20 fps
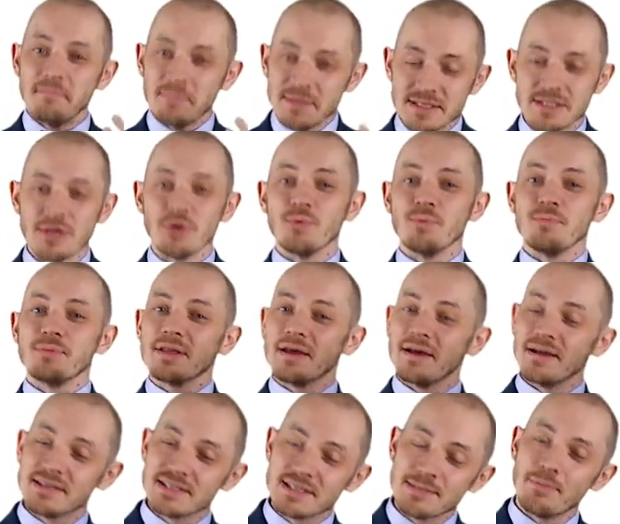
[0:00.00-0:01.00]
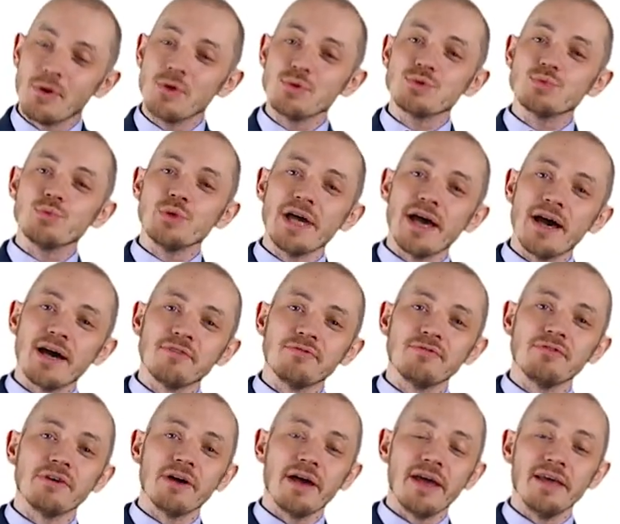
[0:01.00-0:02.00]
Suppose we
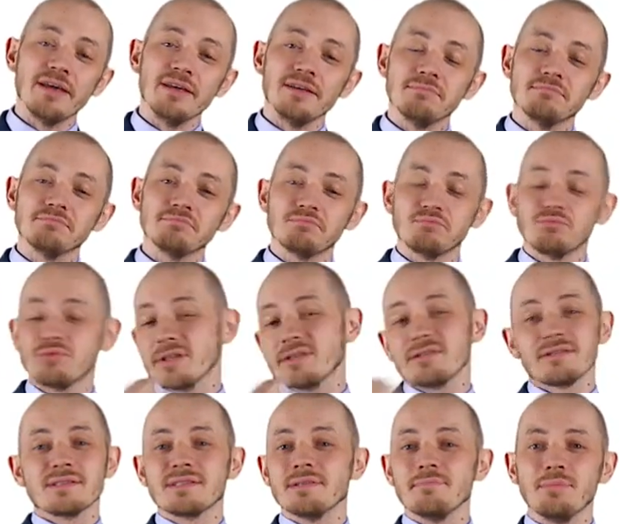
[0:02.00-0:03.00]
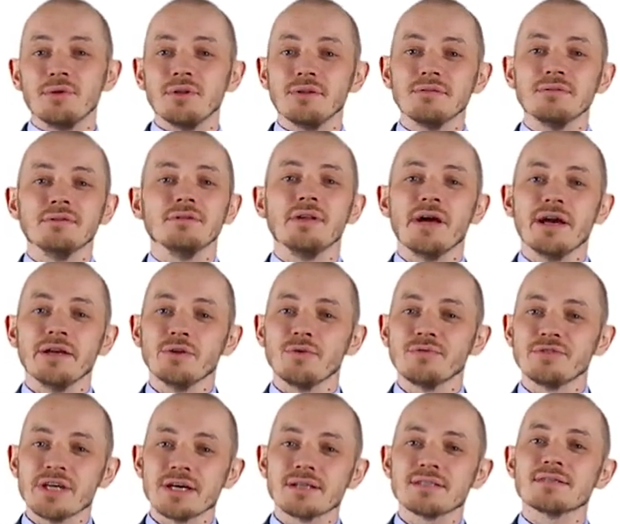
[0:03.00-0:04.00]
have a rather simple line of
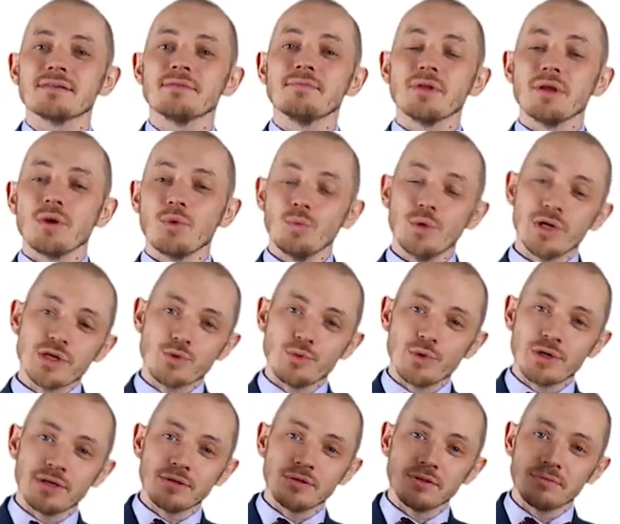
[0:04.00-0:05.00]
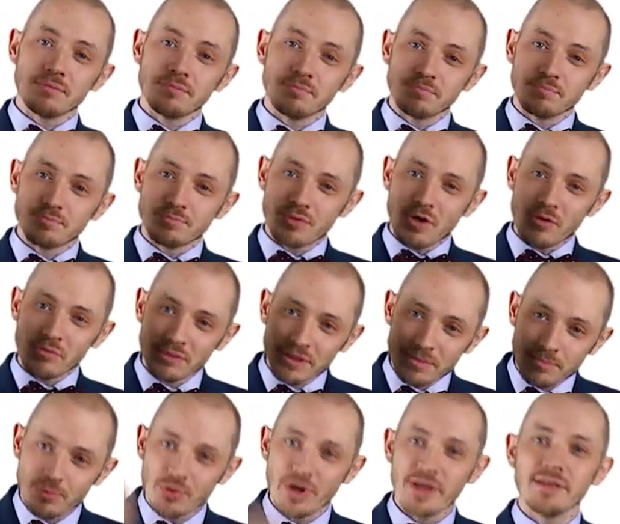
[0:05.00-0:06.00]
text which we could probably
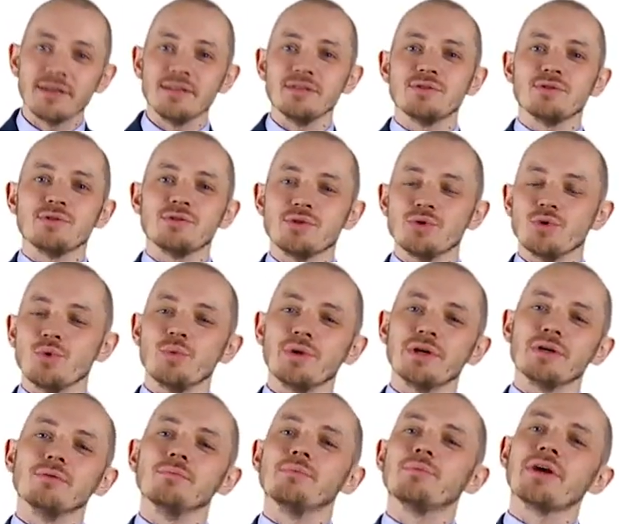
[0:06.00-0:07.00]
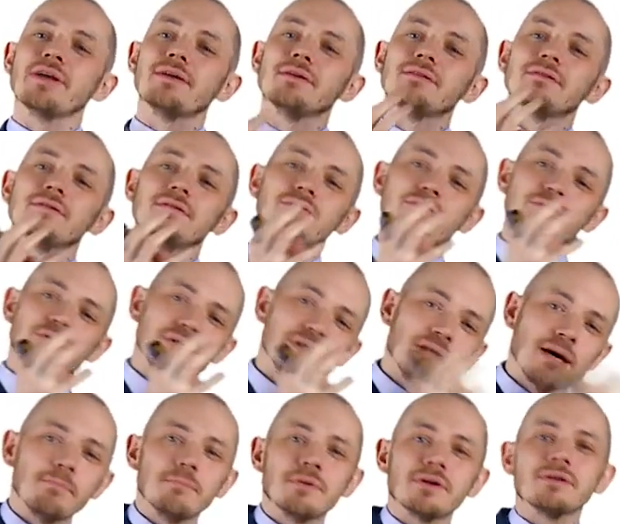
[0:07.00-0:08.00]
break into two. We can break it into
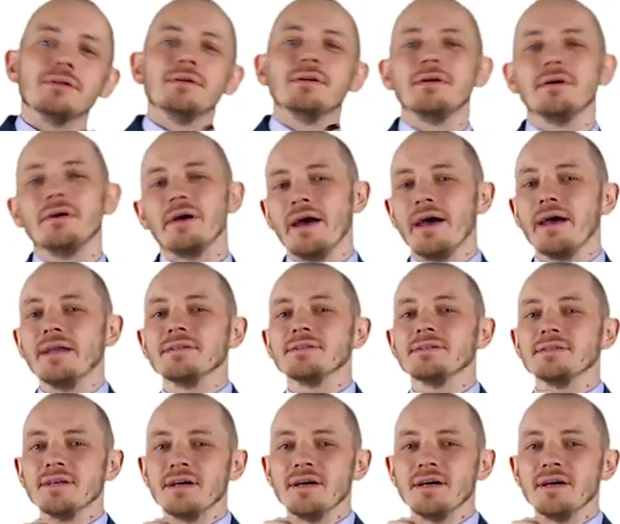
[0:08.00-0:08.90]
number and